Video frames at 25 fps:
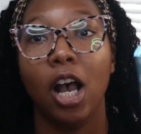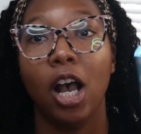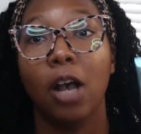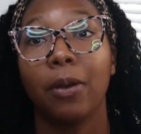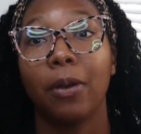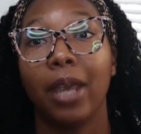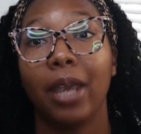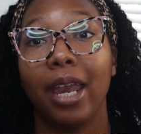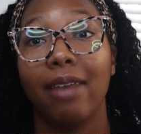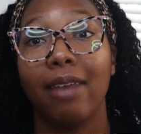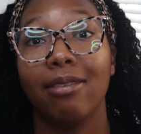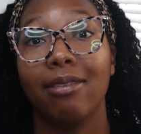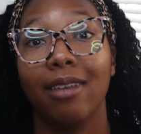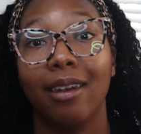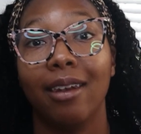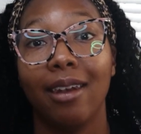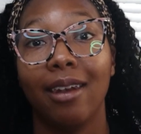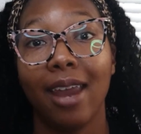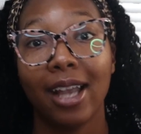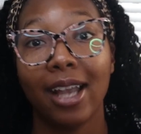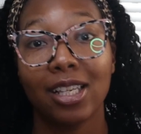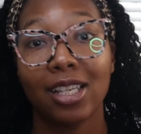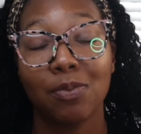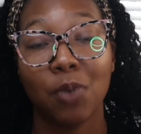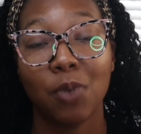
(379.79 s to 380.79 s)
Okay, and the
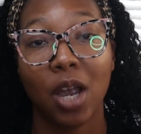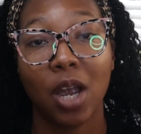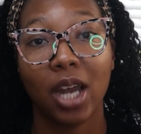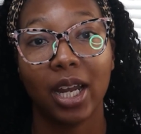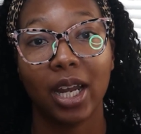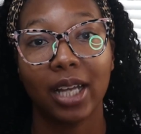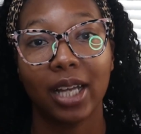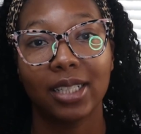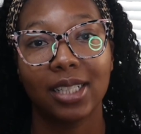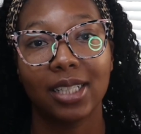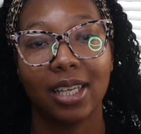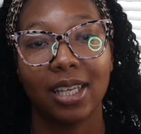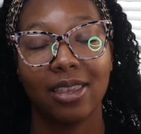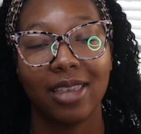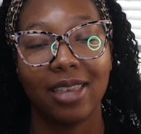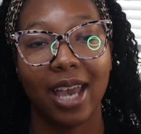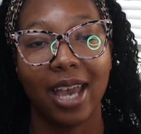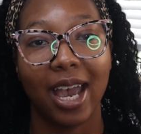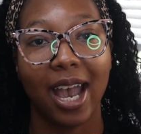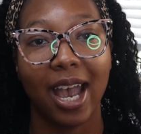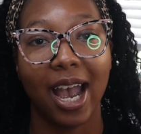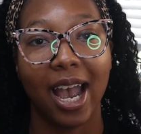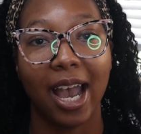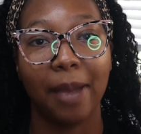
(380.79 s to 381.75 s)
next product that